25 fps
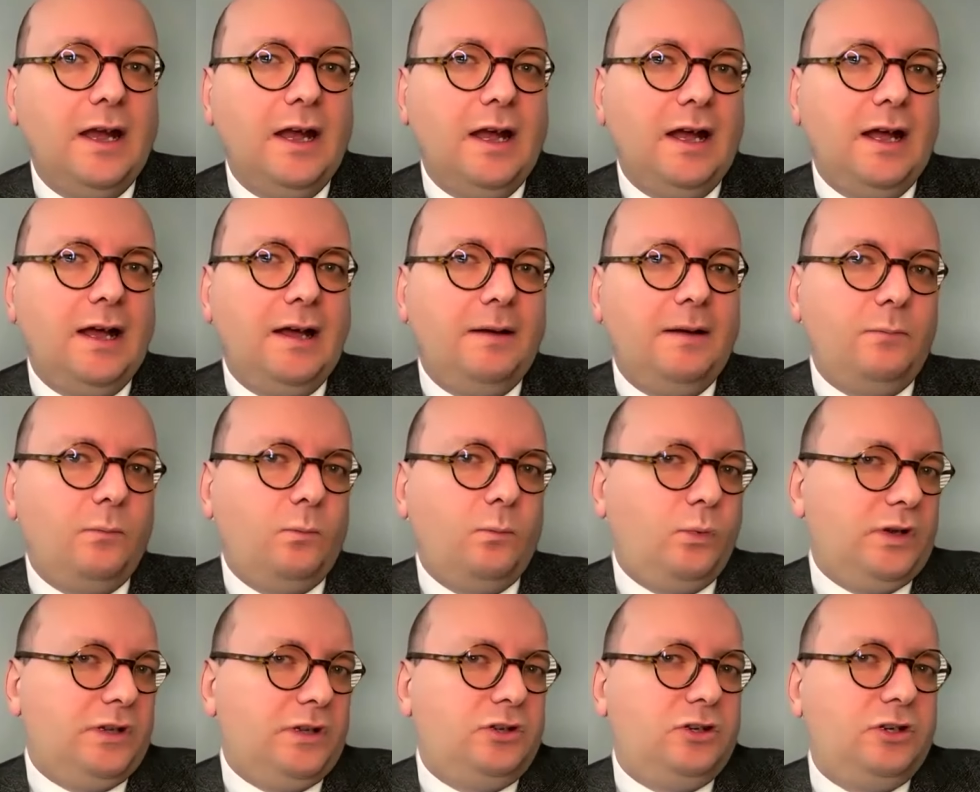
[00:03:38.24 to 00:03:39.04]
Um,
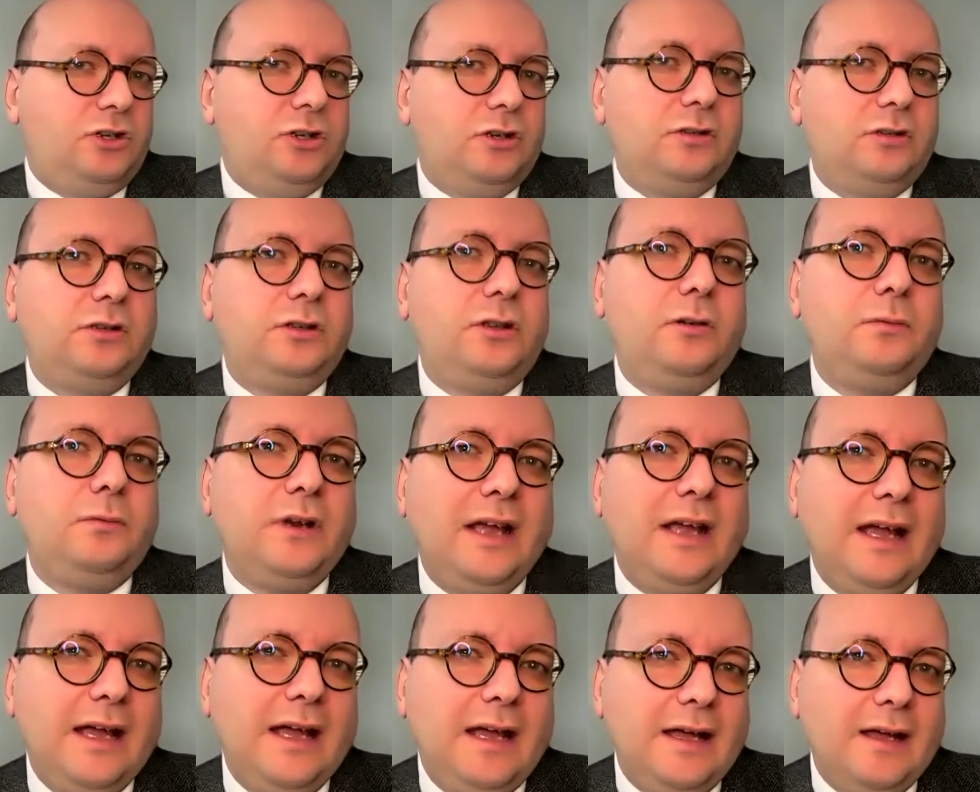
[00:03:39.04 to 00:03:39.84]
we just don't
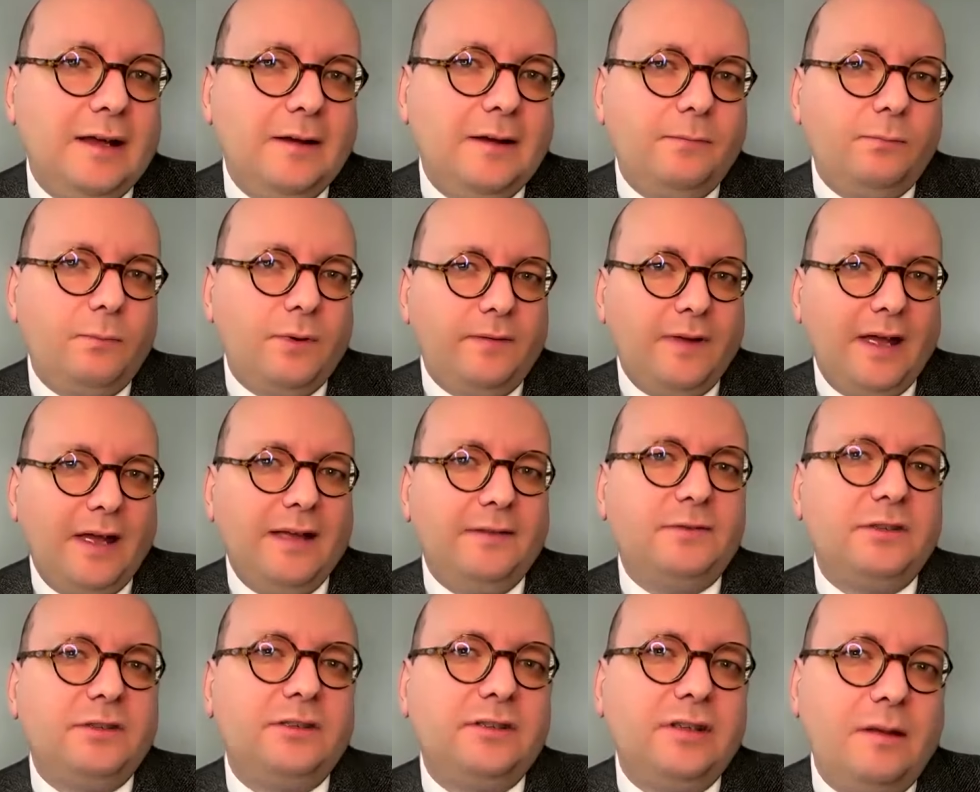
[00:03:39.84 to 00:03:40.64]
have we
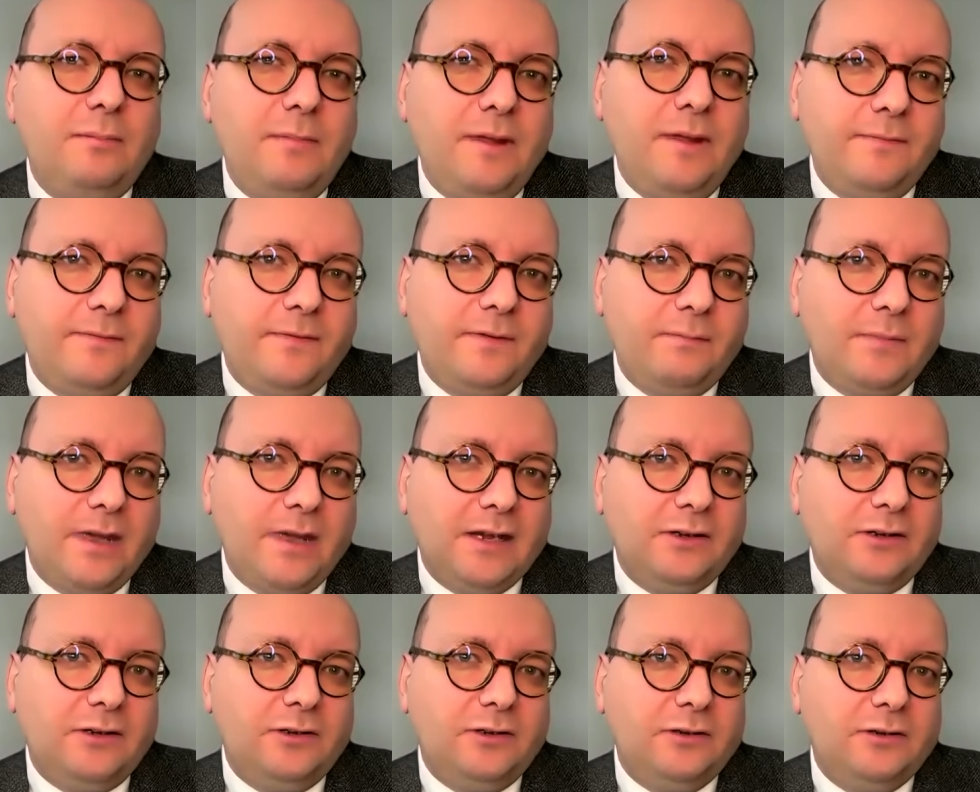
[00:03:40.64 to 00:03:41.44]
have some
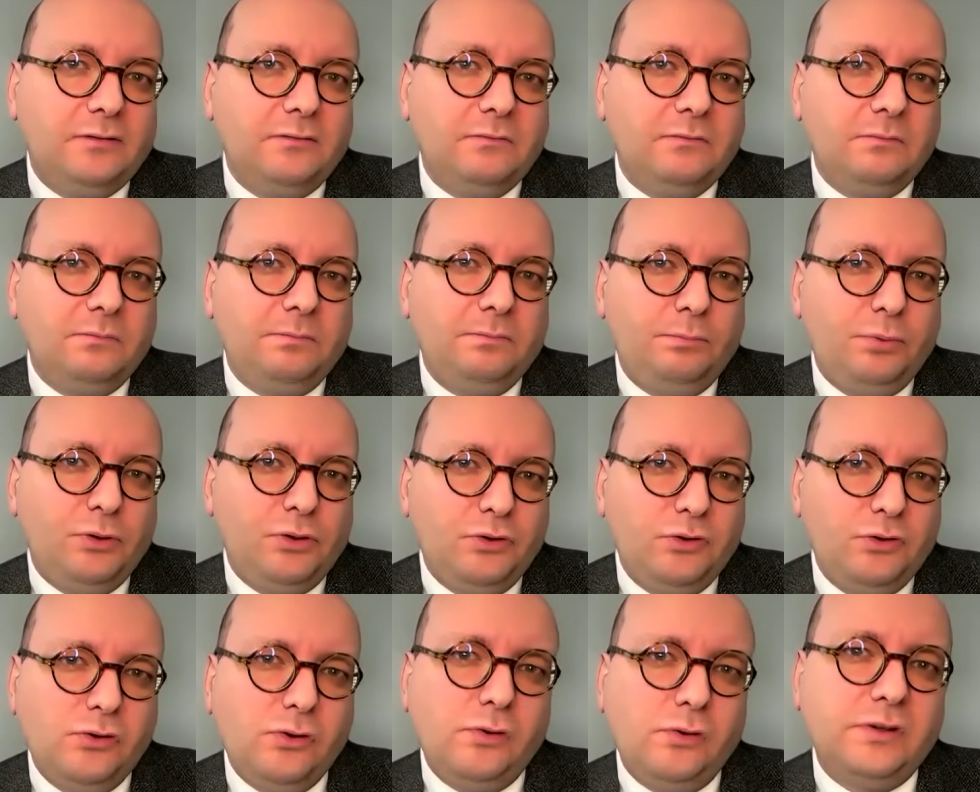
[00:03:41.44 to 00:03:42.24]
information,
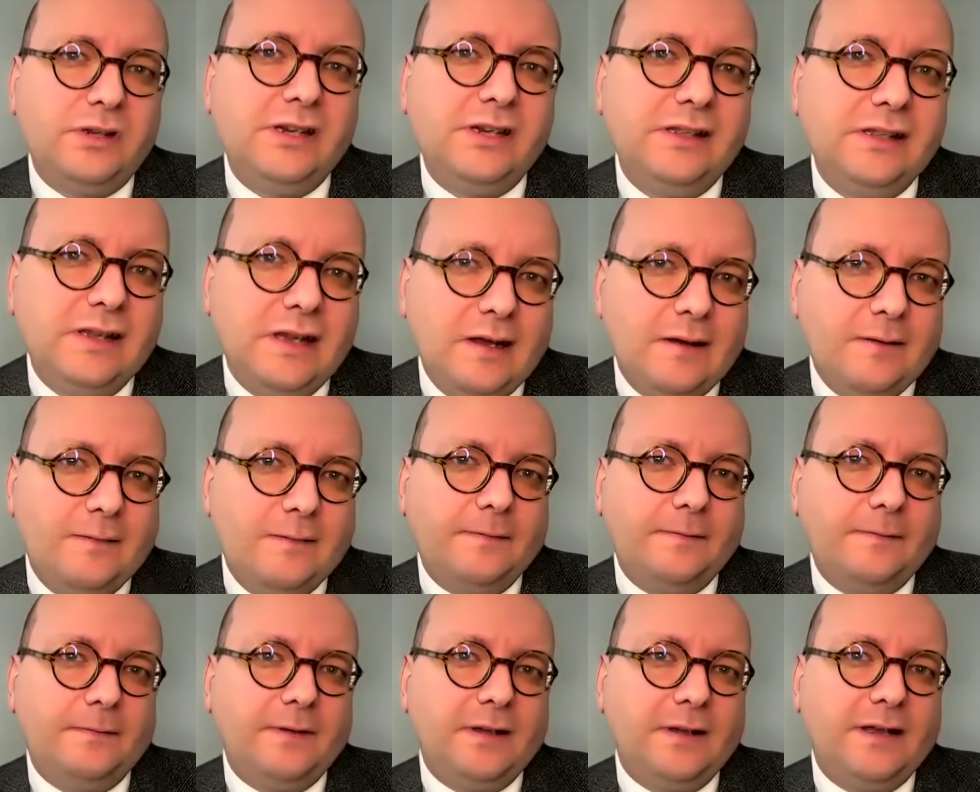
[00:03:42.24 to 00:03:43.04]
but not
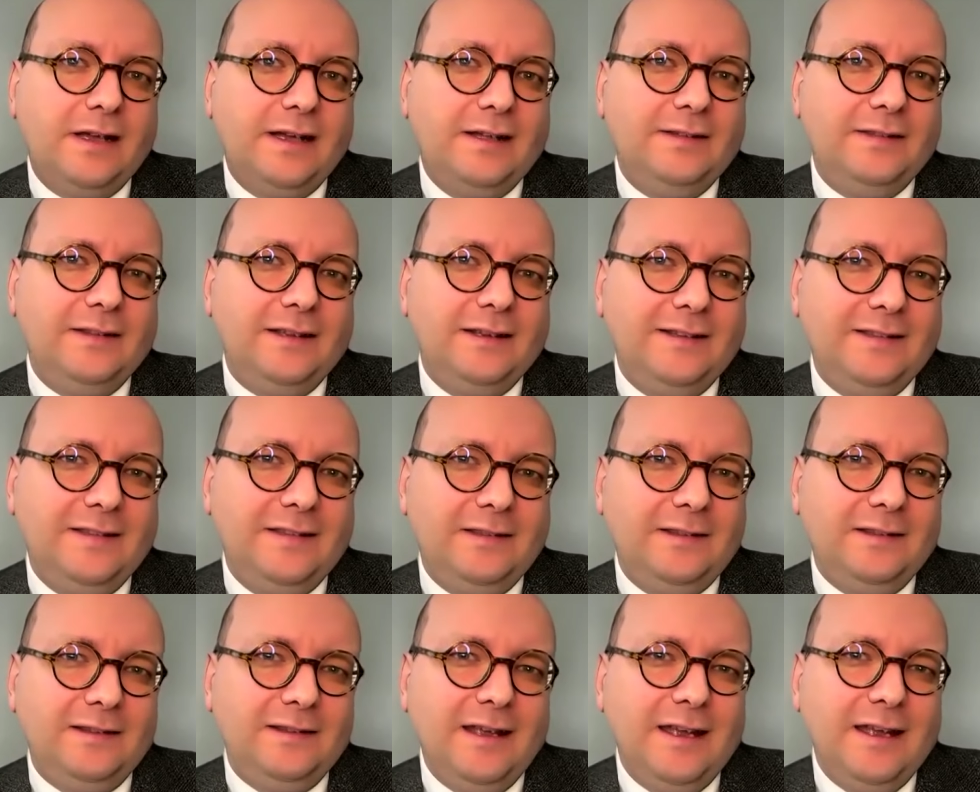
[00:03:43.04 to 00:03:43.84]
enough, and
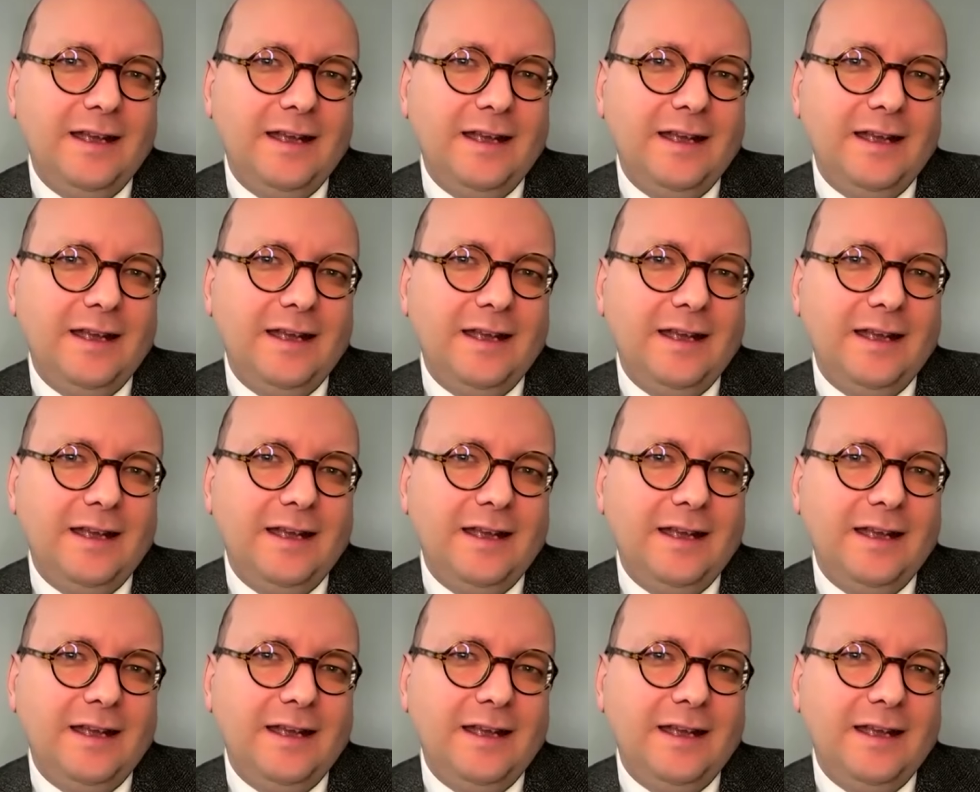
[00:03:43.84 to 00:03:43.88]
and